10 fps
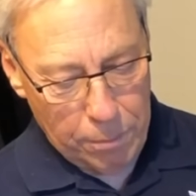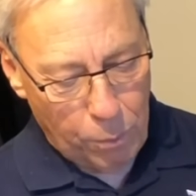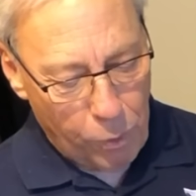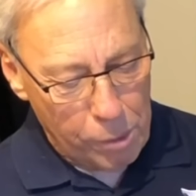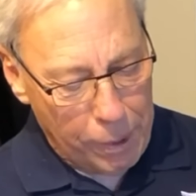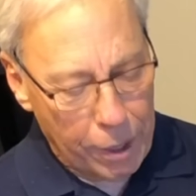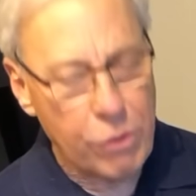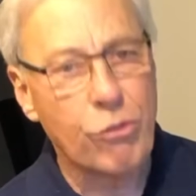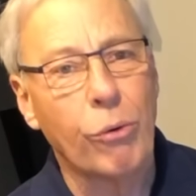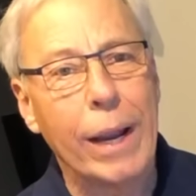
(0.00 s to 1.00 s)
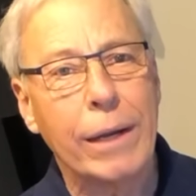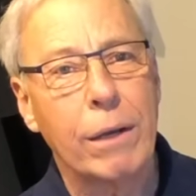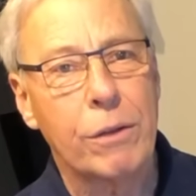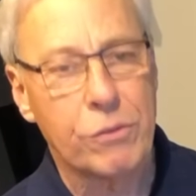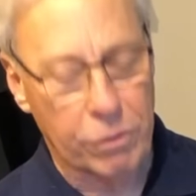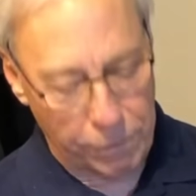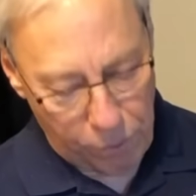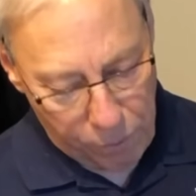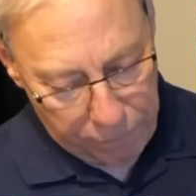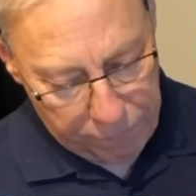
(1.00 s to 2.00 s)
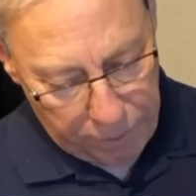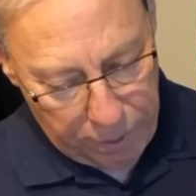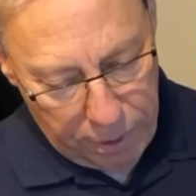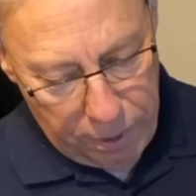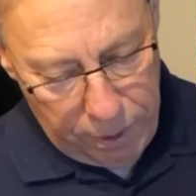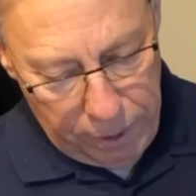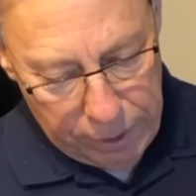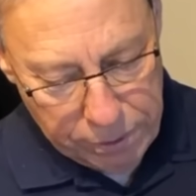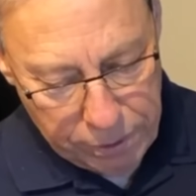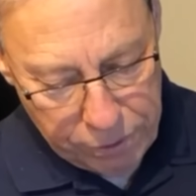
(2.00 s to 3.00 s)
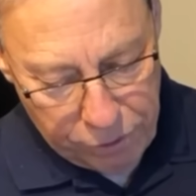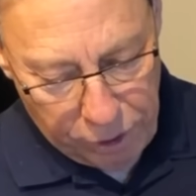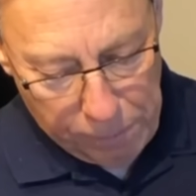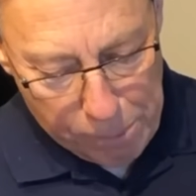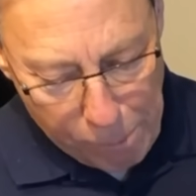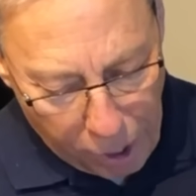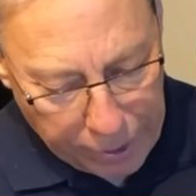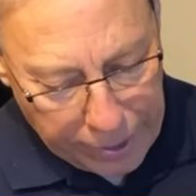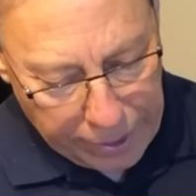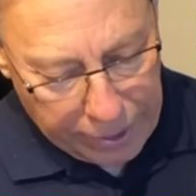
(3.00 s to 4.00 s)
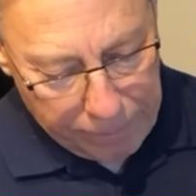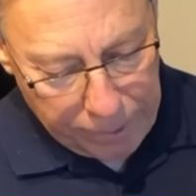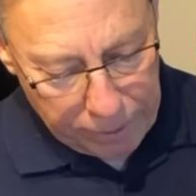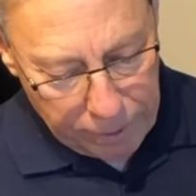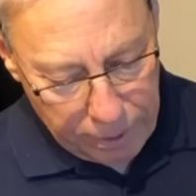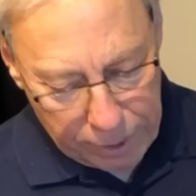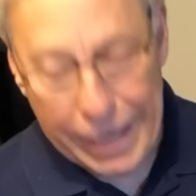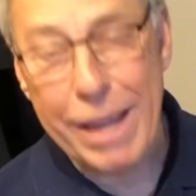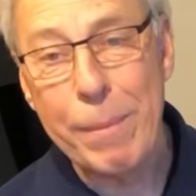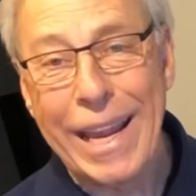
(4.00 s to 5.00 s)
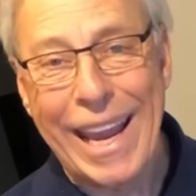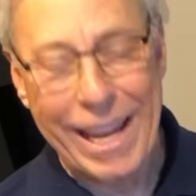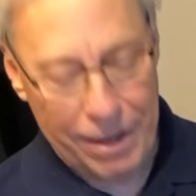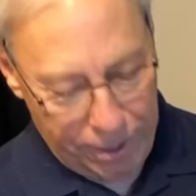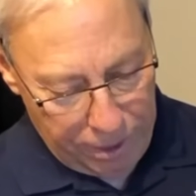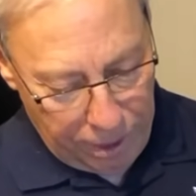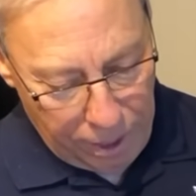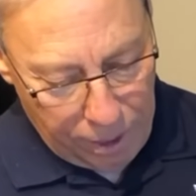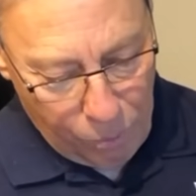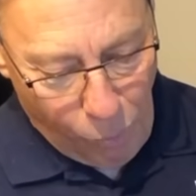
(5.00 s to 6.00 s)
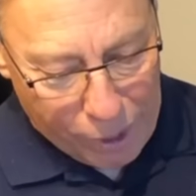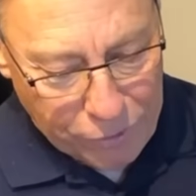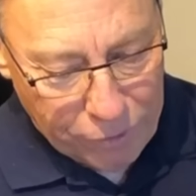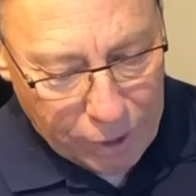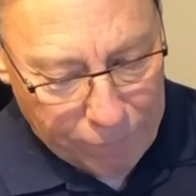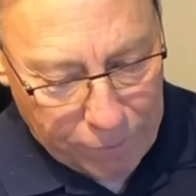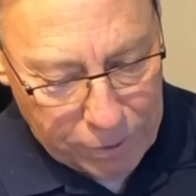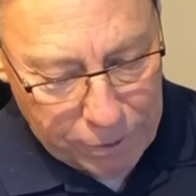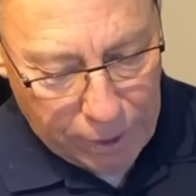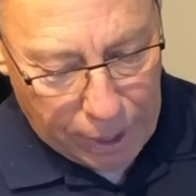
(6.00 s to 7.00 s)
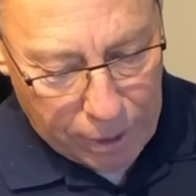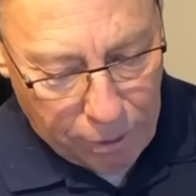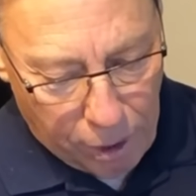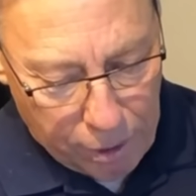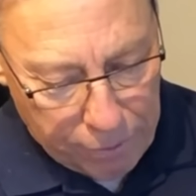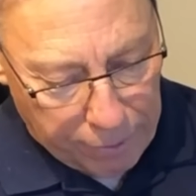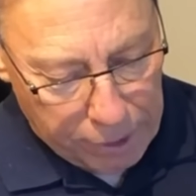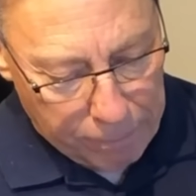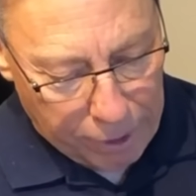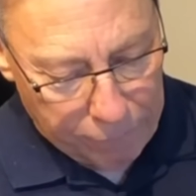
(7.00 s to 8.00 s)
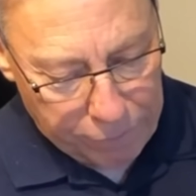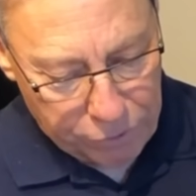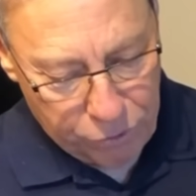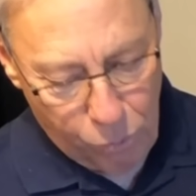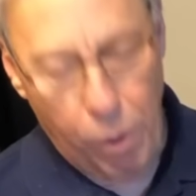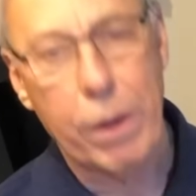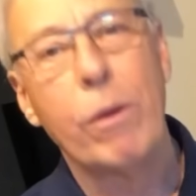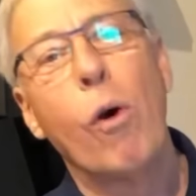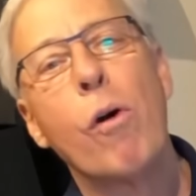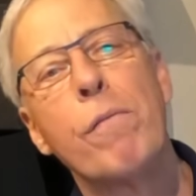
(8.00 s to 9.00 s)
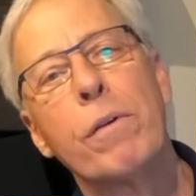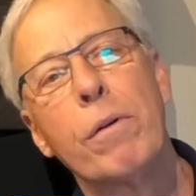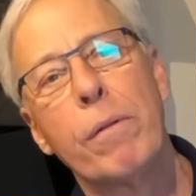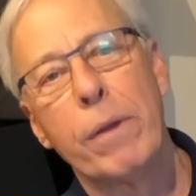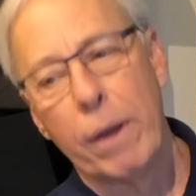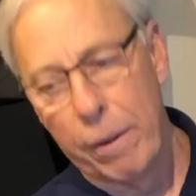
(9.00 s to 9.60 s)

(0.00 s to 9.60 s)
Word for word: But what about a direct servo woofer? Is this term a marketing gimmick? Gimmick? Uh, what is the difference, and are there any benefits to one over the